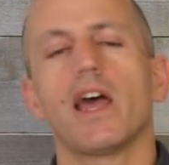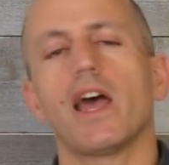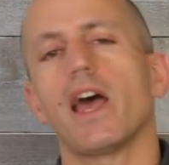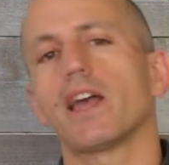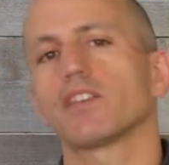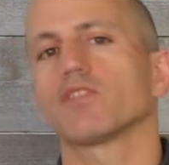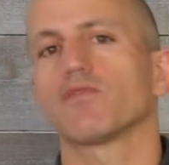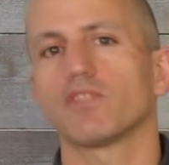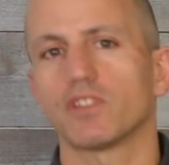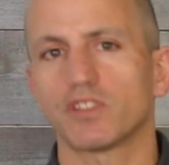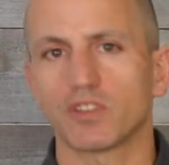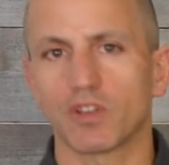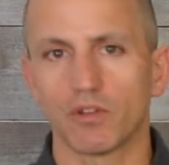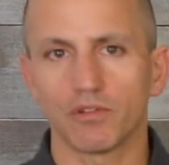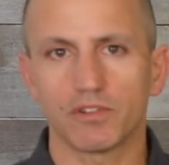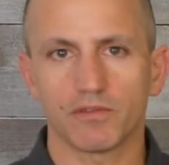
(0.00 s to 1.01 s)
as a
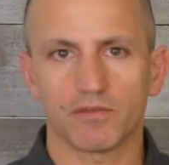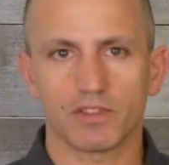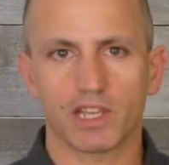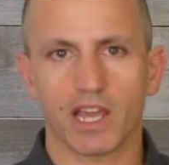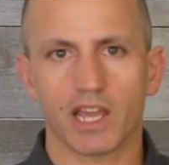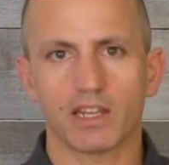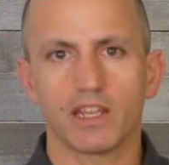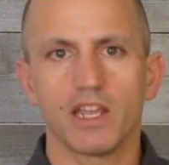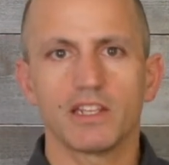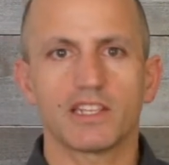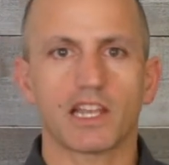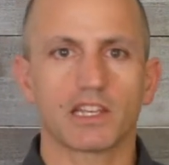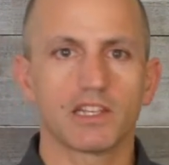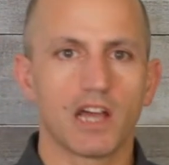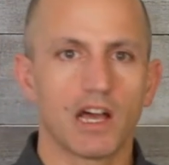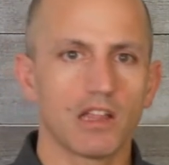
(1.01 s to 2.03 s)
result of that.
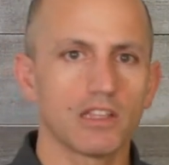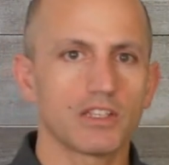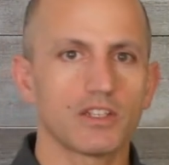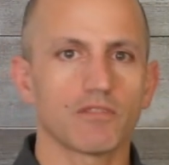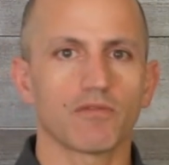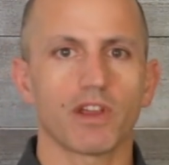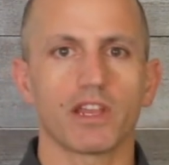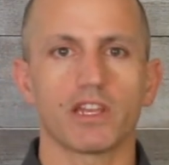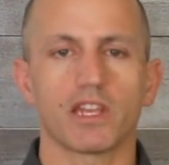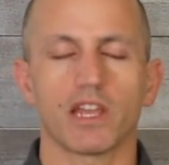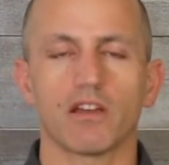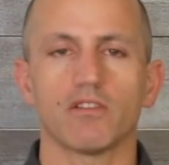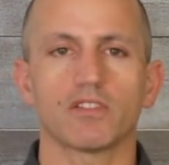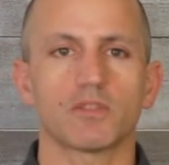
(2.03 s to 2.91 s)
Technology right now,